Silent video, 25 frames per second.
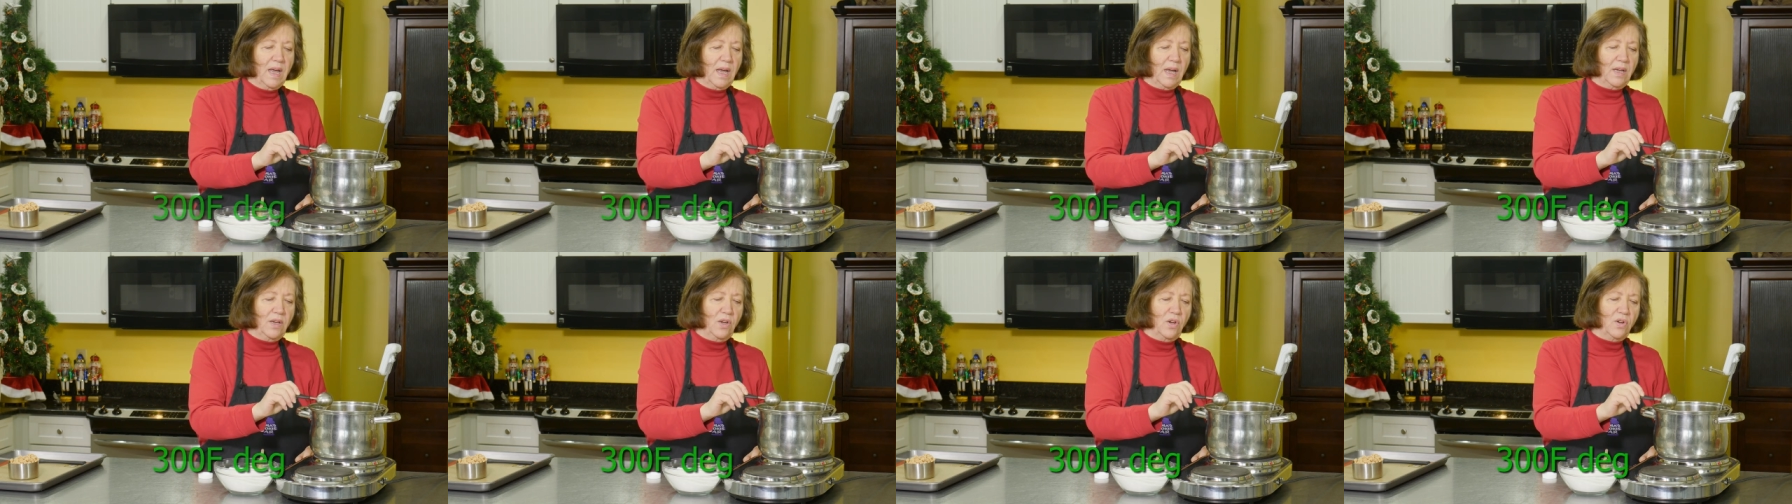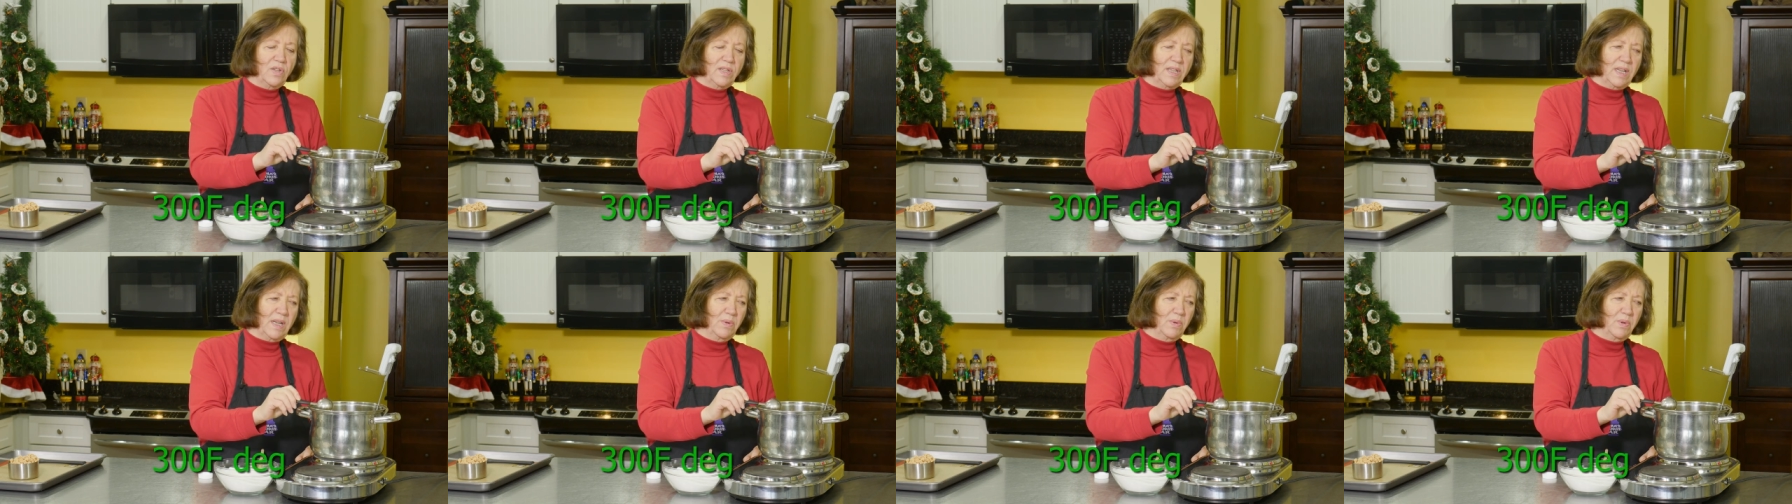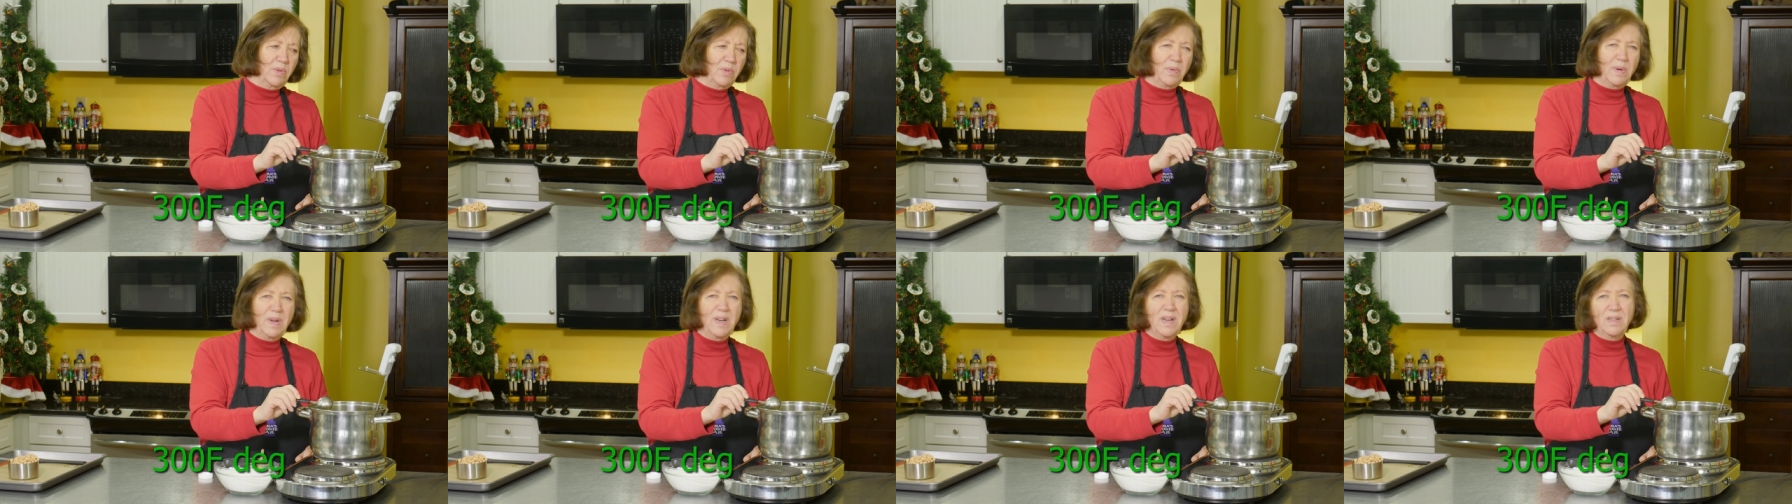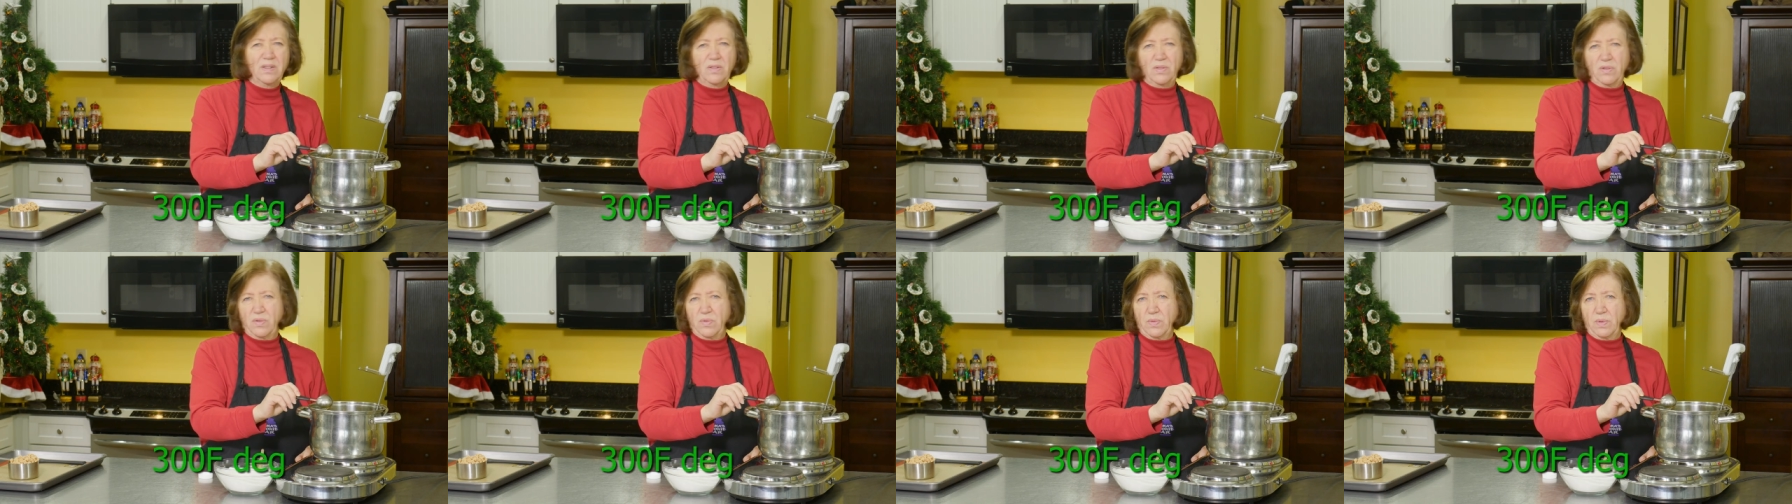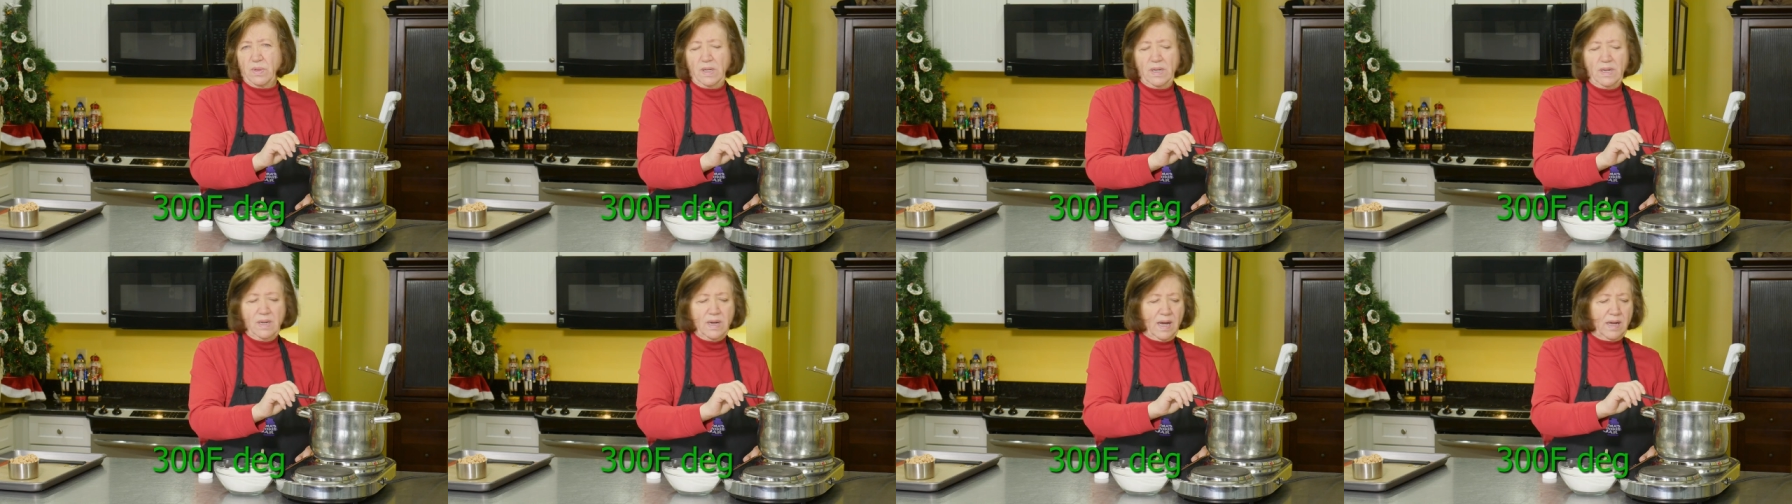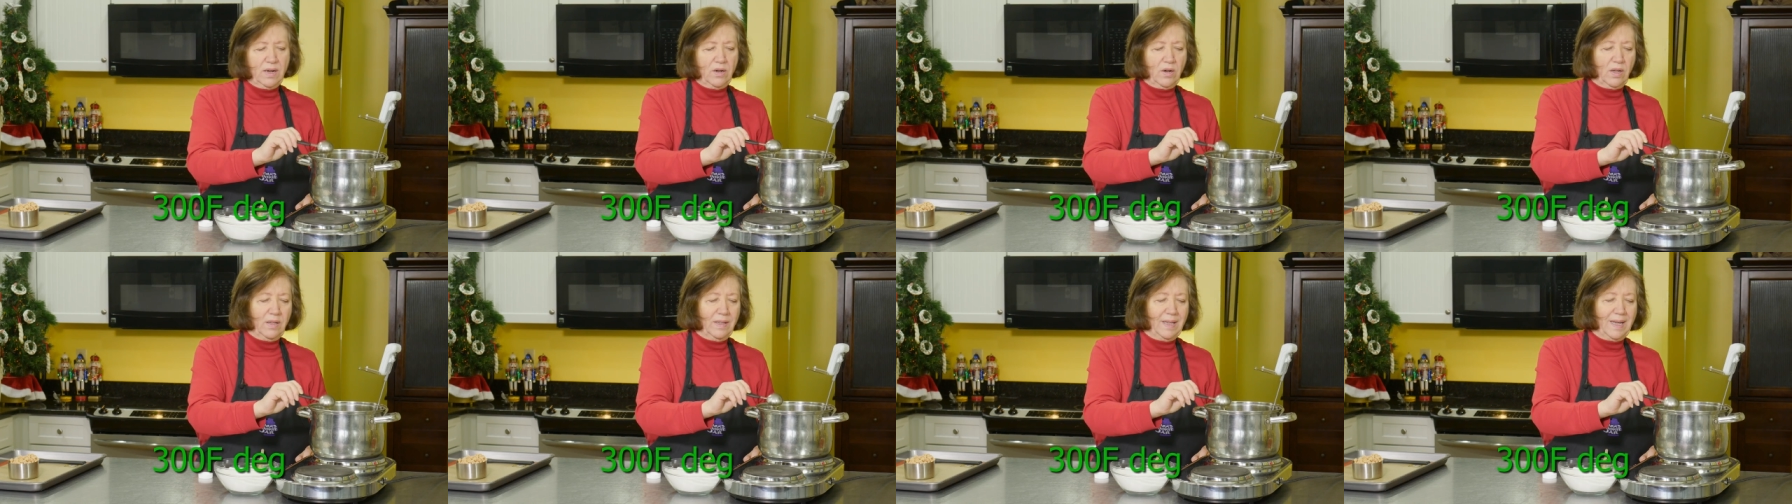And you're saying, well, 300 is really
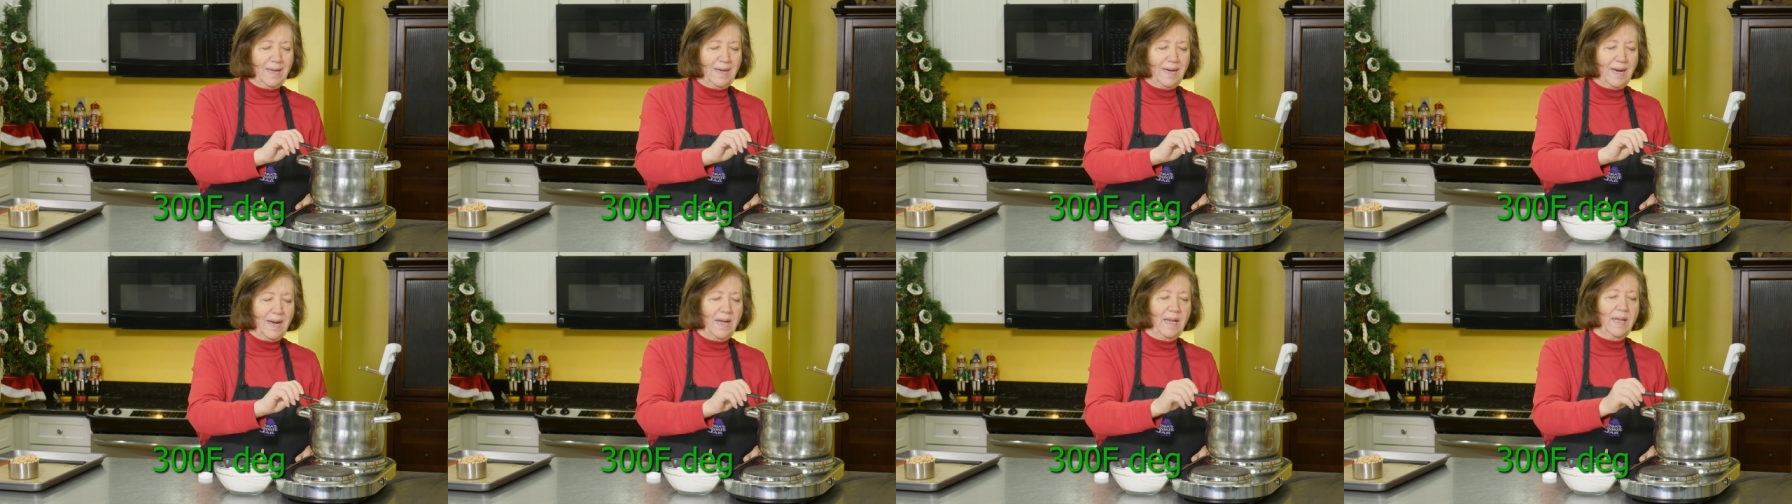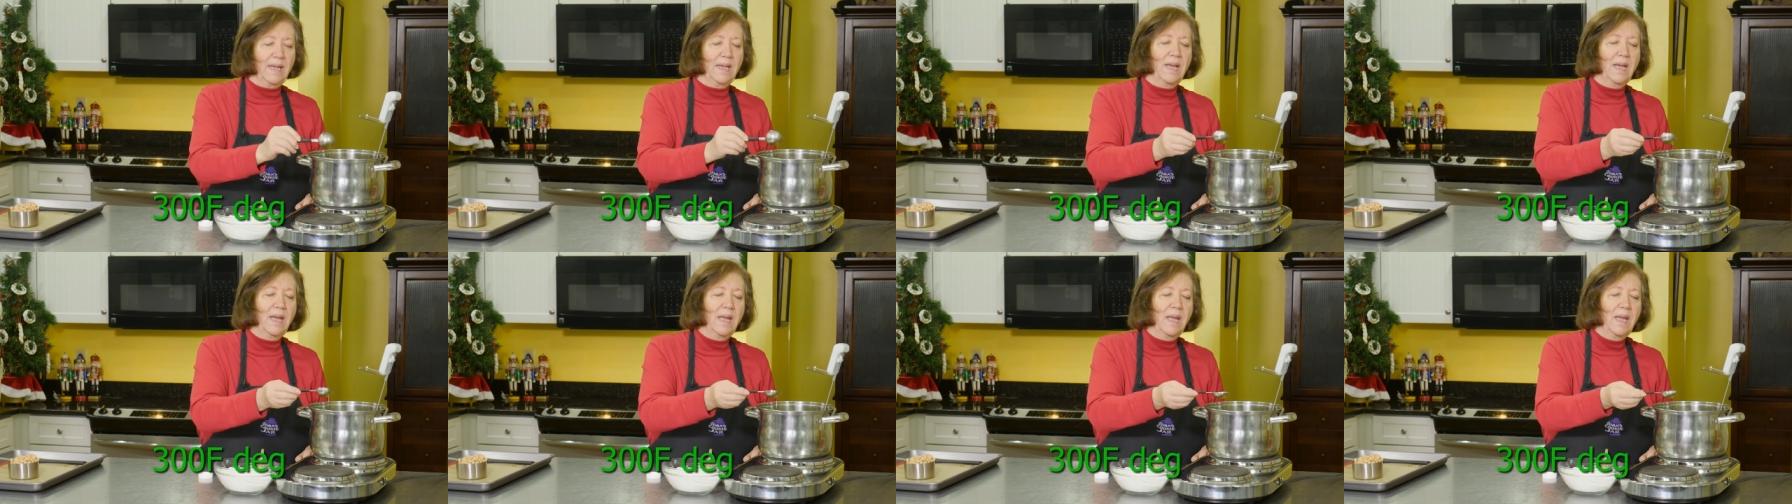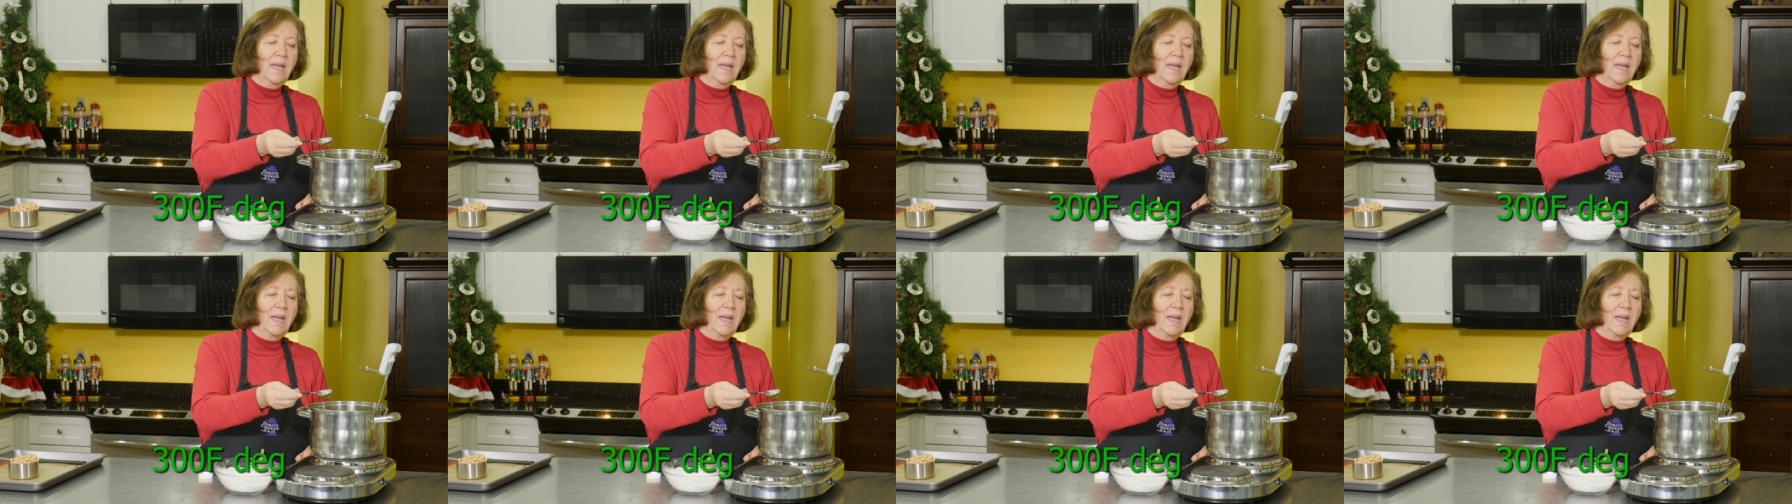not all that high.